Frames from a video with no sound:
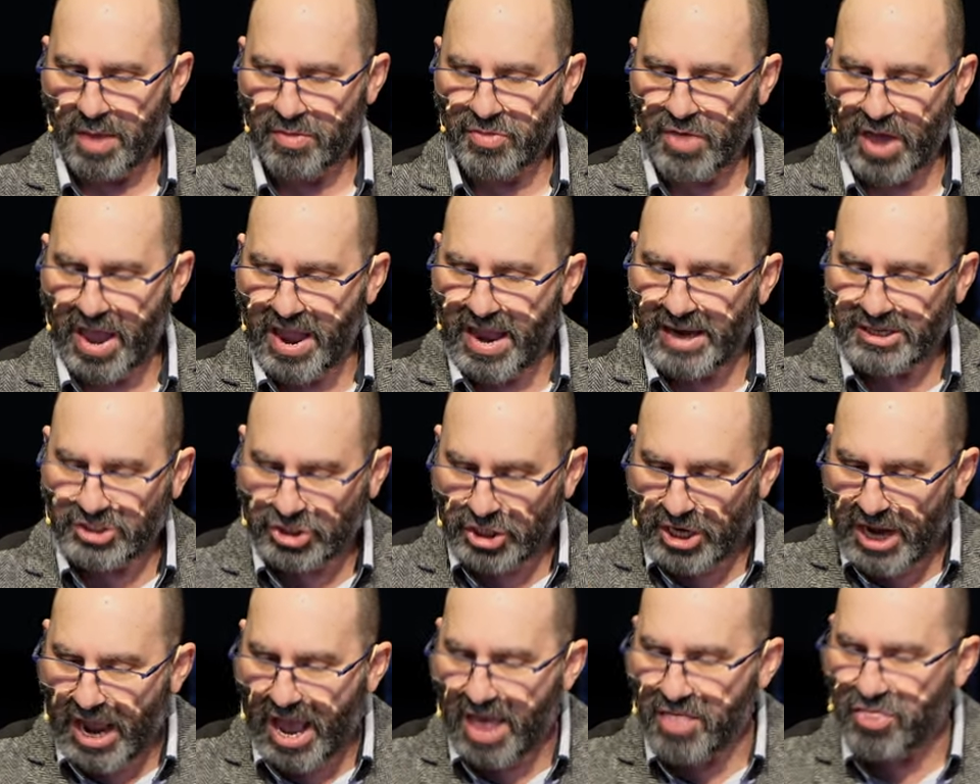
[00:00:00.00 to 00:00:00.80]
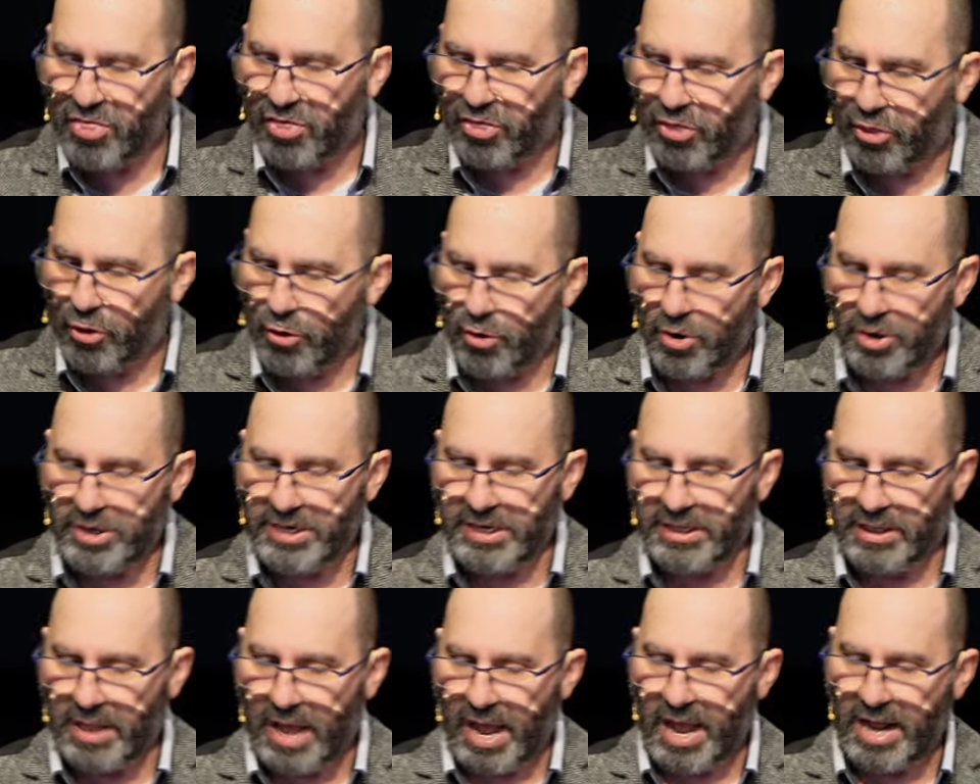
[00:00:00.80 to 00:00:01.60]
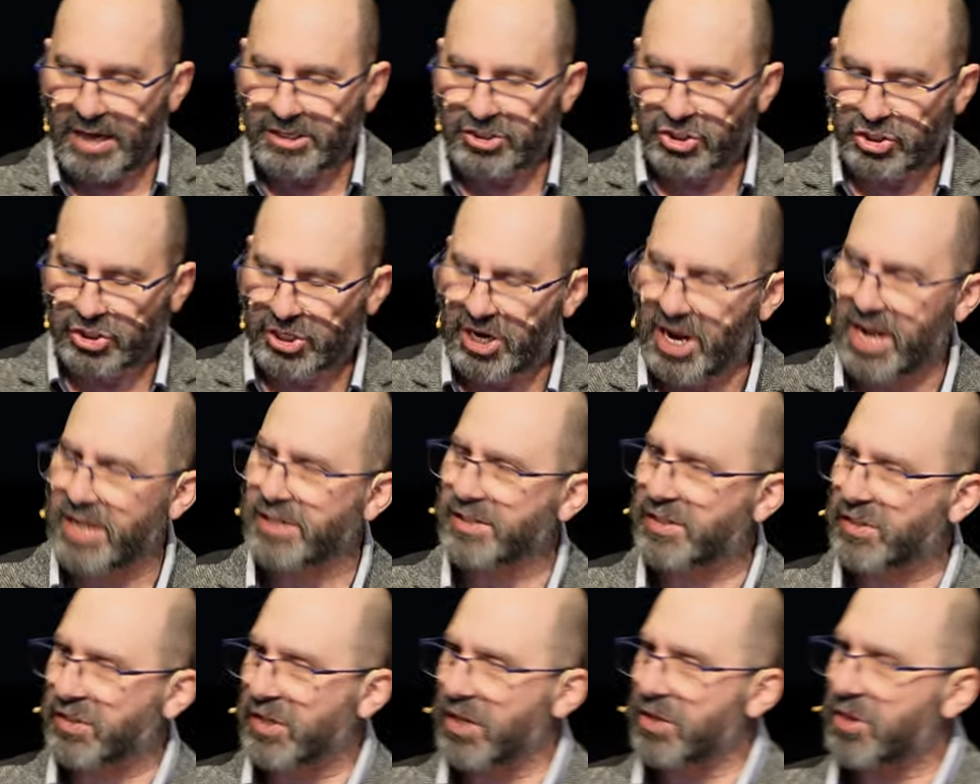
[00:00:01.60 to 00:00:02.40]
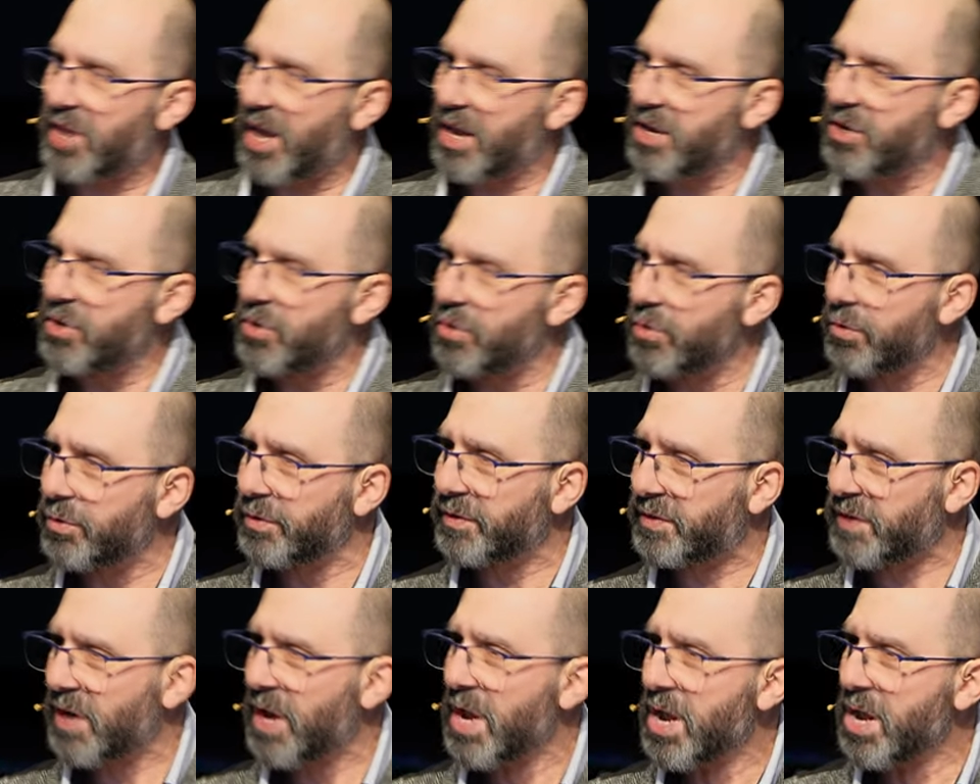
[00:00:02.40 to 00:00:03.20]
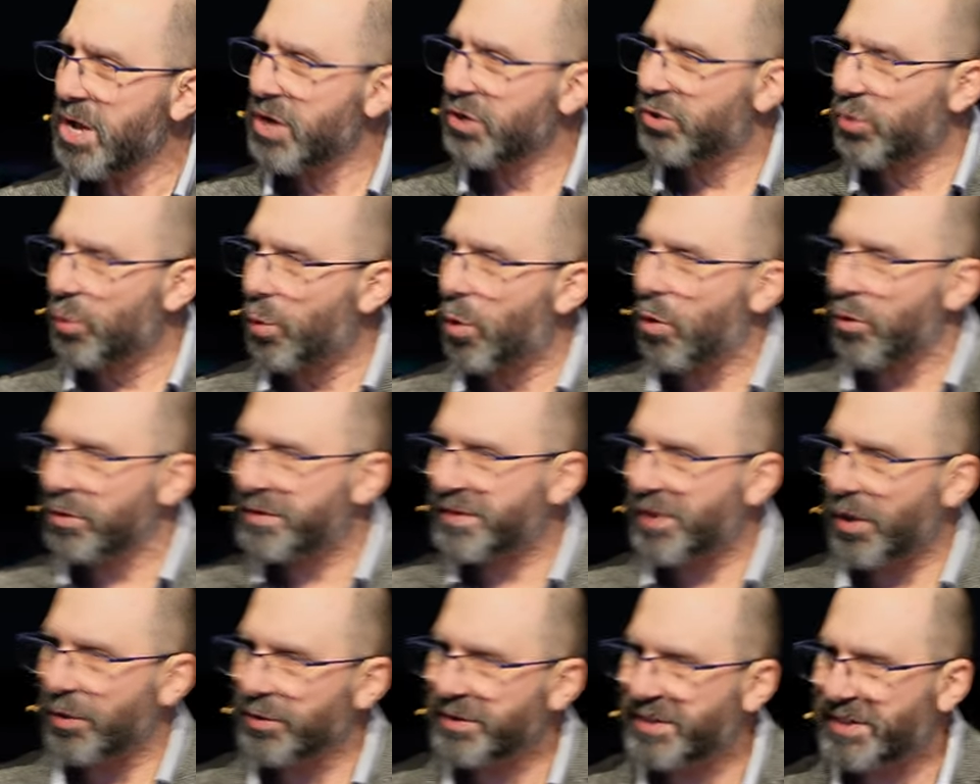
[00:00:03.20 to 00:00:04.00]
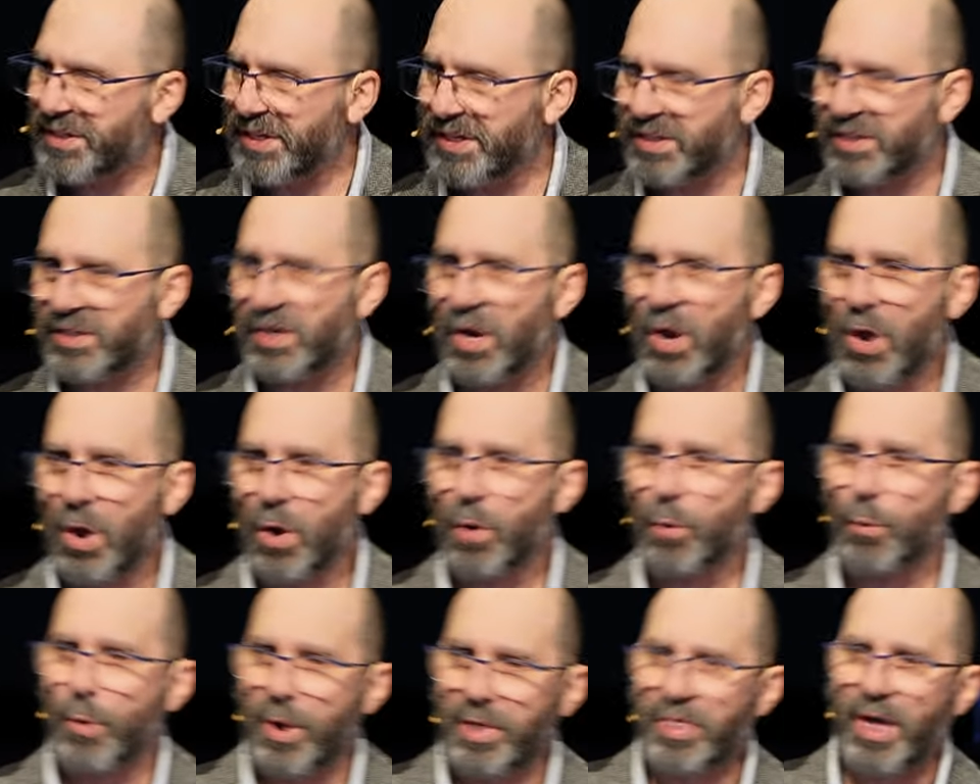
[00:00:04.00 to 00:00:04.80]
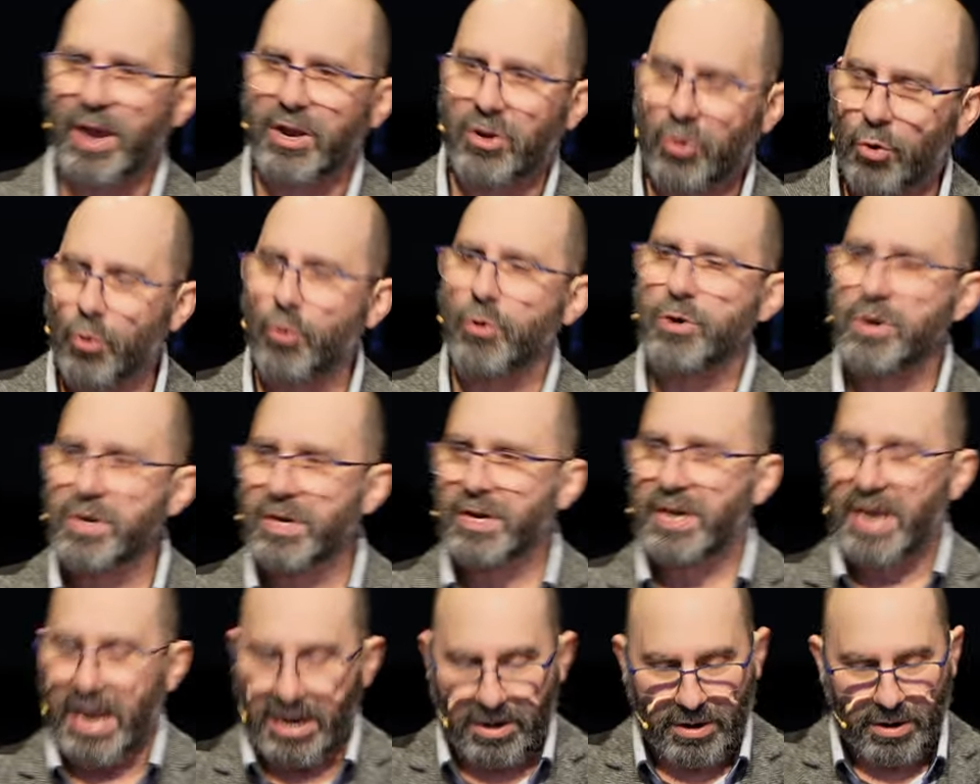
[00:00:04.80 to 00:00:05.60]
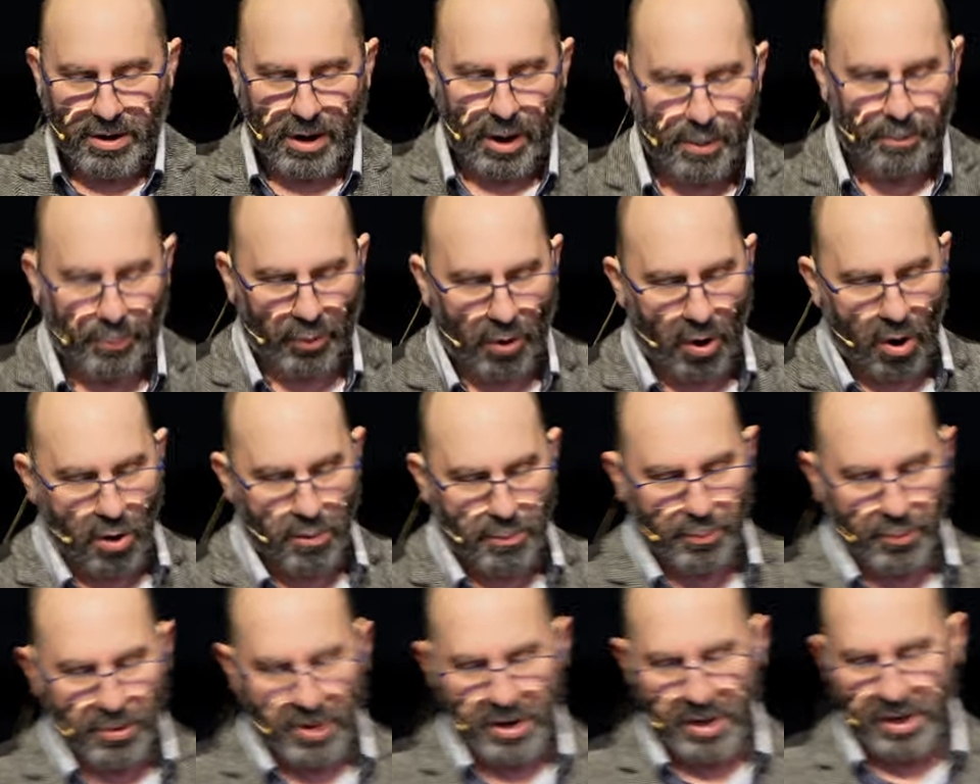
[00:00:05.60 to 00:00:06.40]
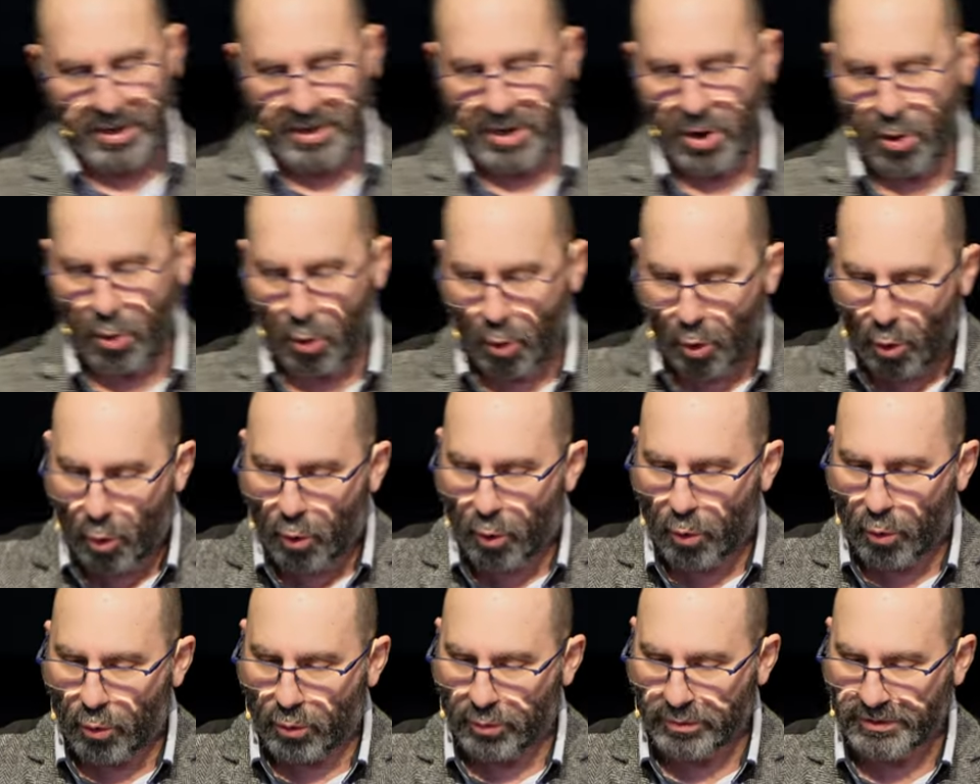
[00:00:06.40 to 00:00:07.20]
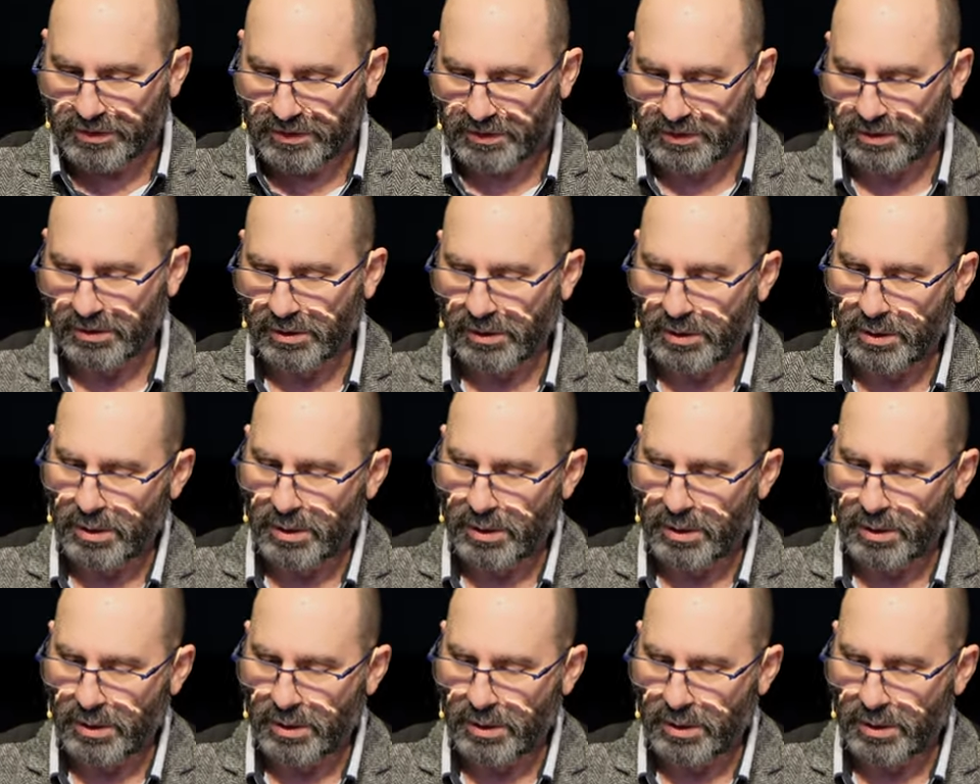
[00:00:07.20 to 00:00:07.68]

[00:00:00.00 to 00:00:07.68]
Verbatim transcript: They actually had 30 large tents that they used to also assist where they couldn't get appropriate halls.